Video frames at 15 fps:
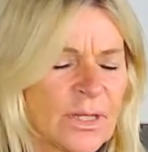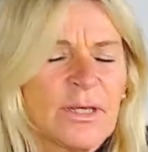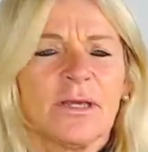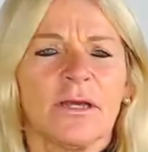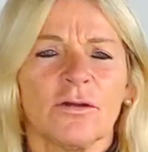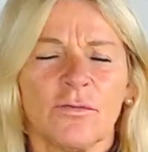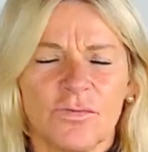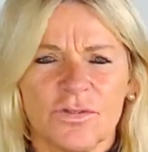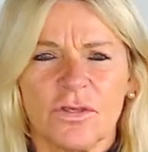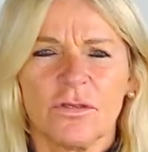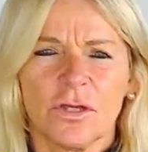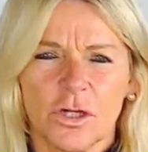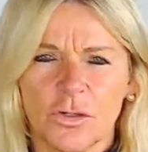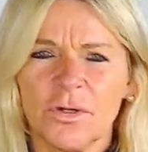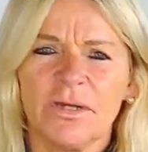And obviously the
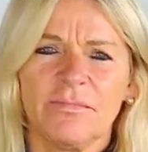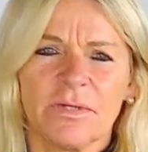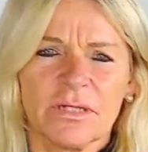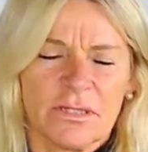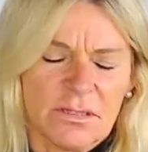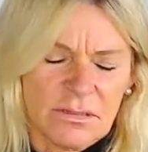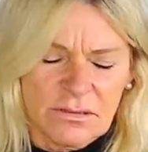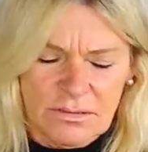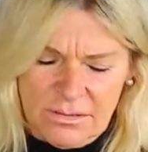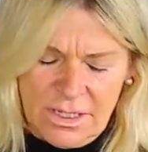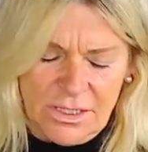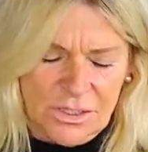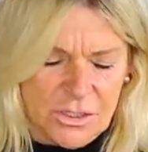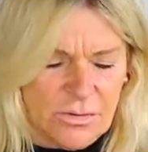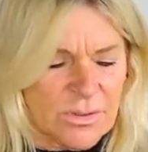cream doesn't need
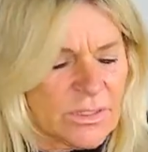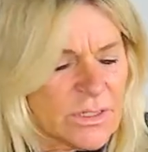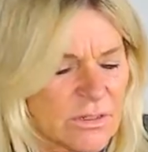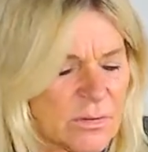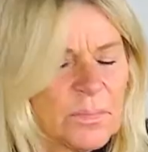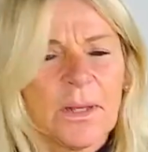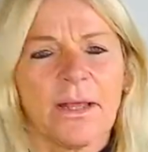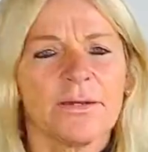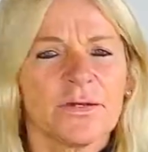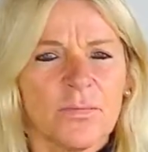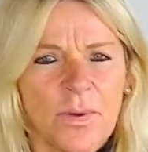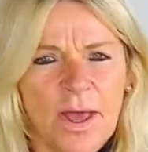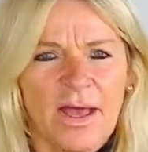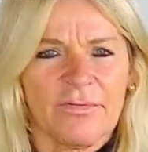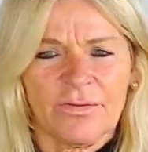to go into the blender,
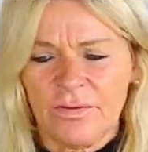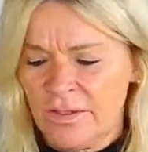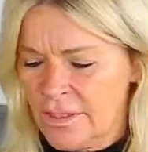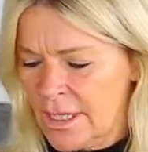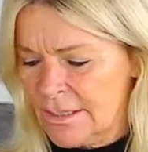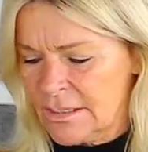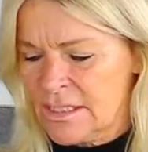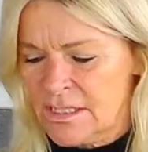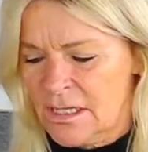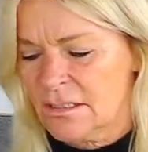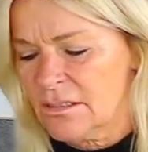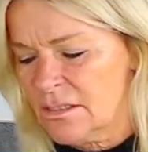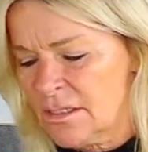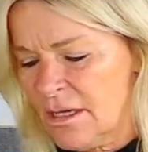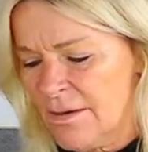but everything else does.
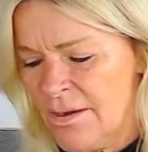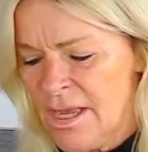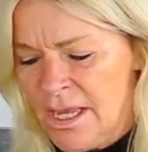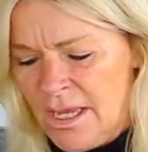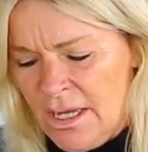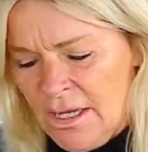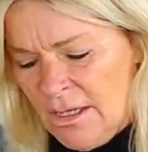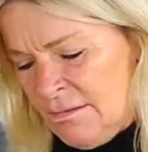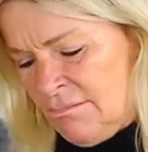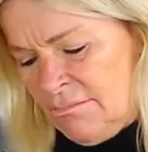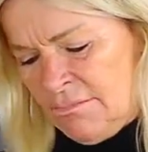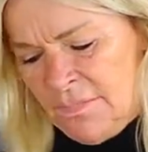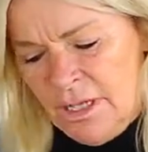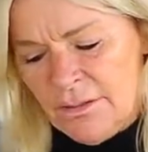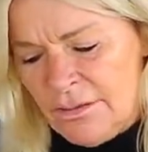So
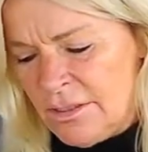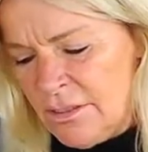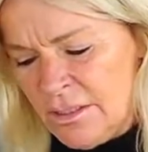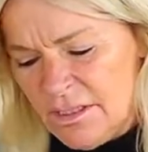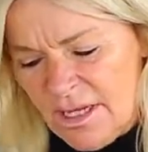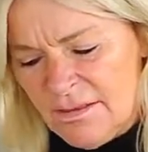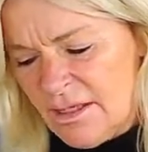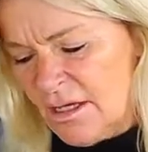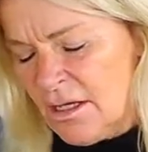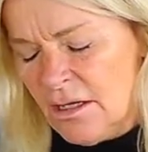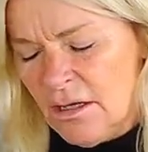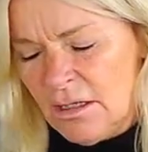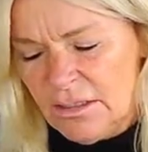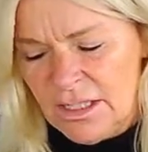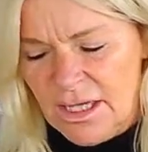the onions and the
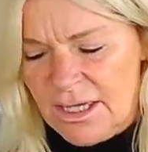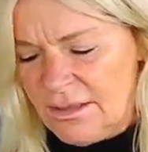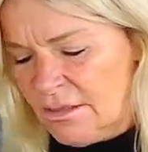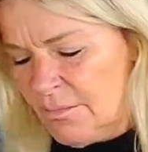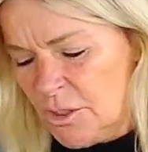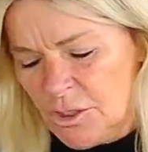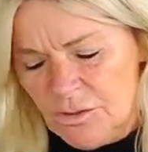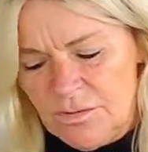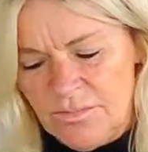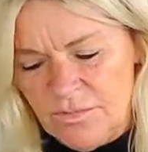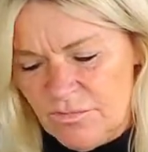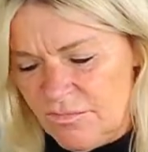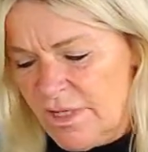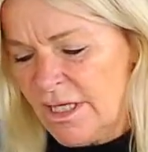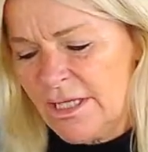garlic and the mushrooms
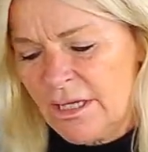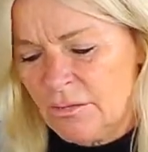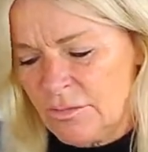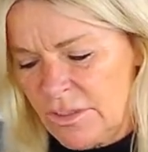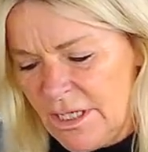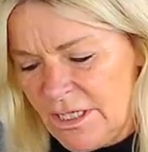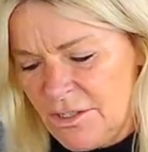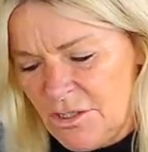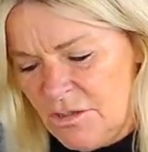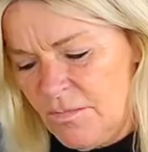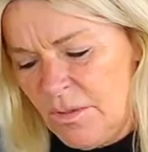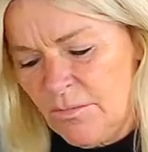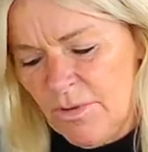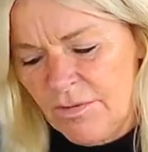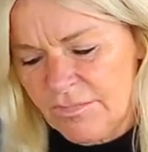really only need to be
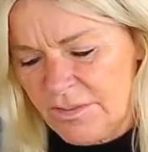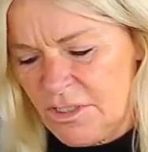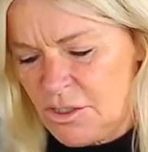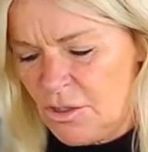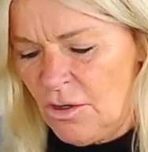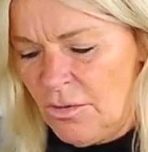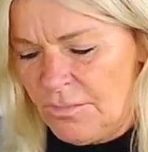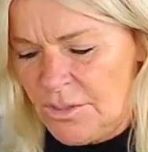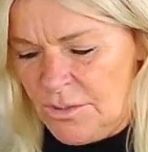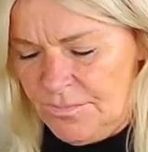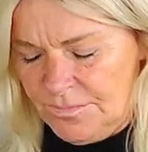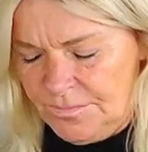roughly chopped.